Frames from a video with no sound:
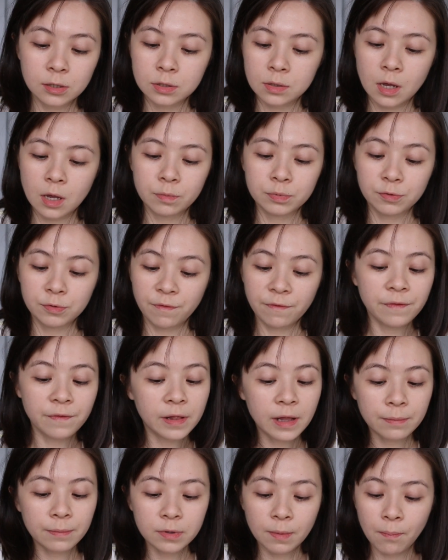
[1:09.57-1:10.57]
to help to
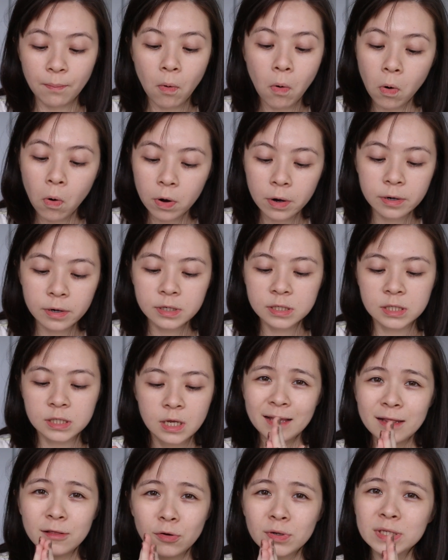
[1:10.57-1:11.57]
fill up the pores.
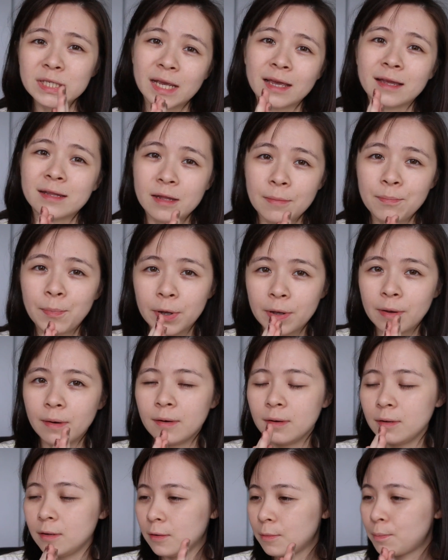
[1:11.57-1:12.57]
It looks like a
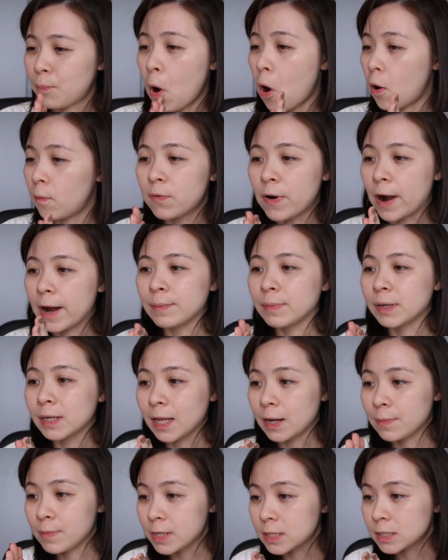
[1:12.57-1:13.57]
typical pore primer
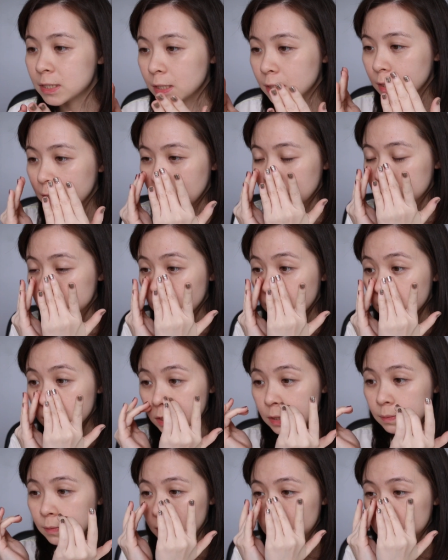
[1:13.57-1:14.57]
basically. It's very
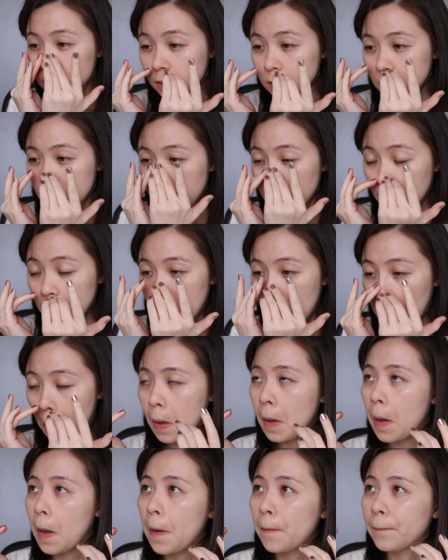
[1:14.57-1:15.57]
similar to the
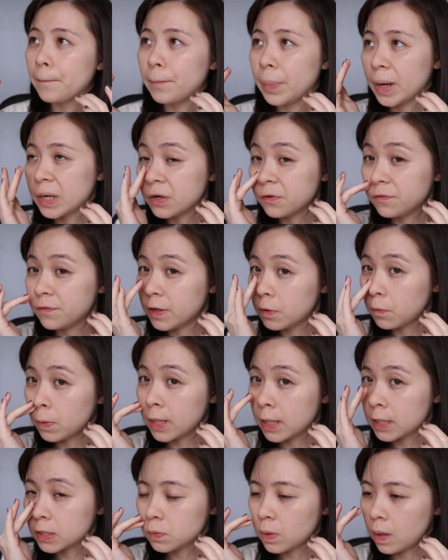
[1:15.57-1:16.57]
Benefit
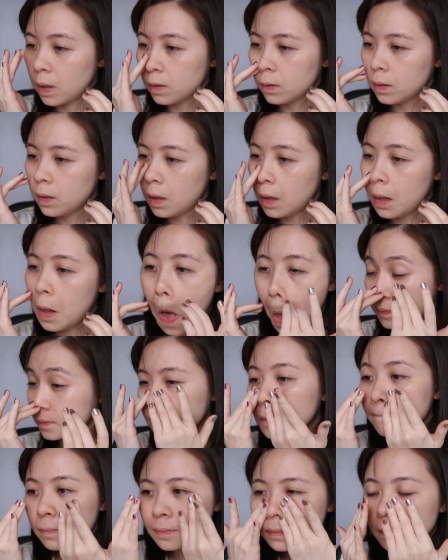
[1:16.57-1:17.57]
one as well.
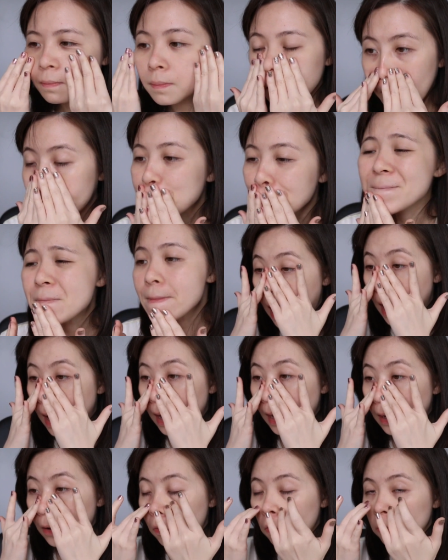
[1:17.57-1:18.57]

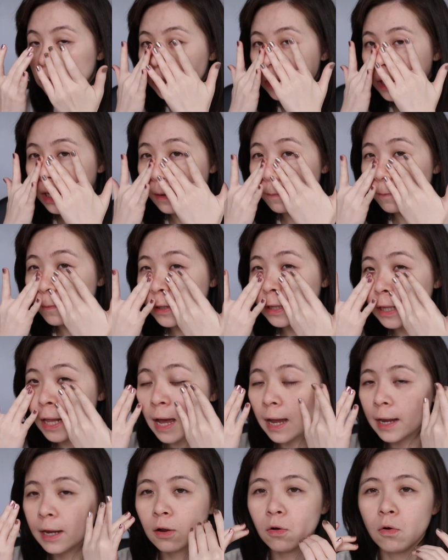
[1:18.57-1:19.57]
I only
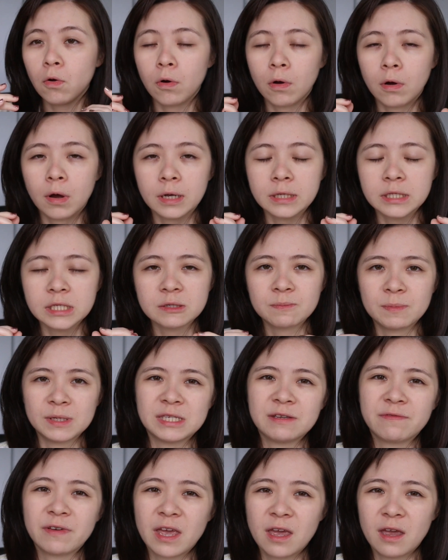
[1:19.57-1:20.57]
apply on
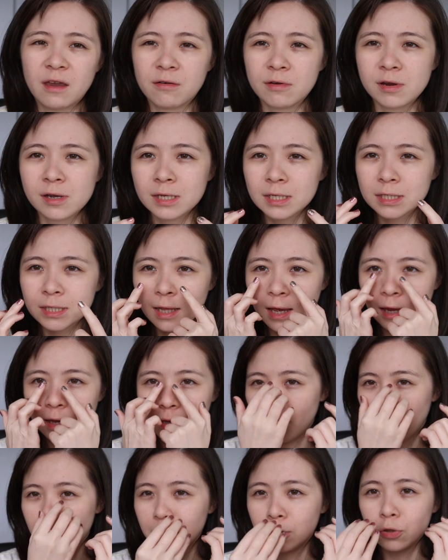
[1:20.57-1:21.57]
specific areas
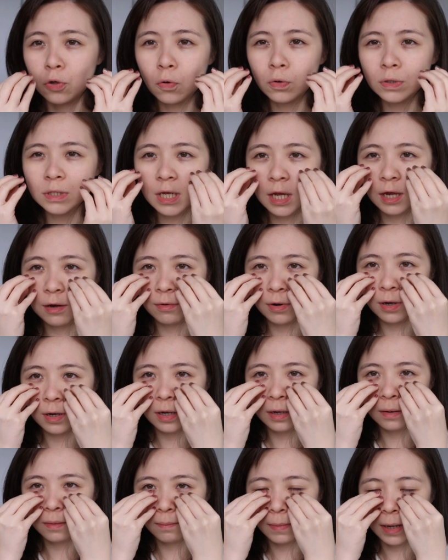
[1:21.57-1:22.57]
like my nose
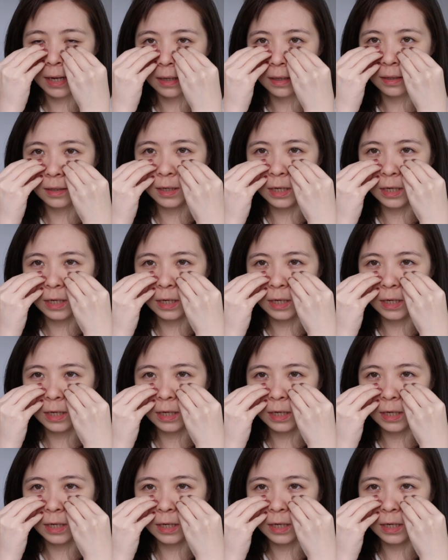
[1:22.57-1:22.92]
area, my